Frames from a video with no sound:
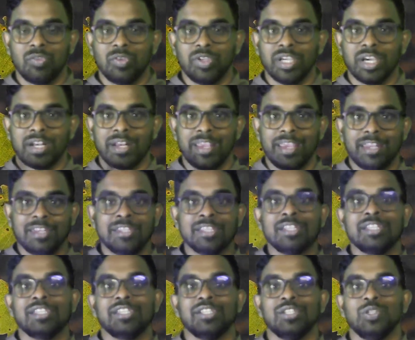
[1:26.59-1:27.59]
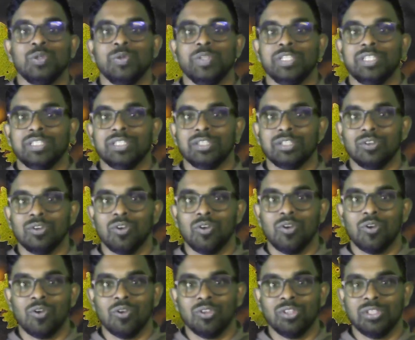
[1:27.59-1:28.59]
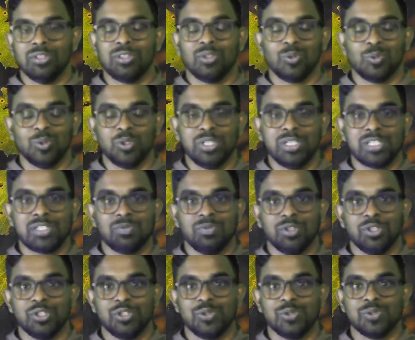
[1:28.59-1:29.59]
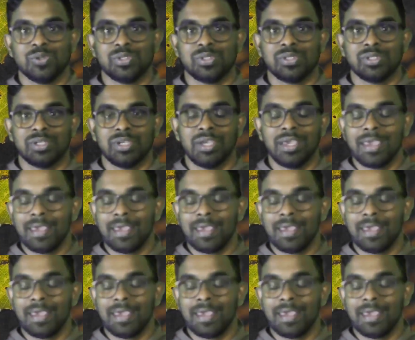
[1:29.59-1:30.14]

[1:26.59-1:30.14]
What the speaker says: We are entering into it all through these virtues.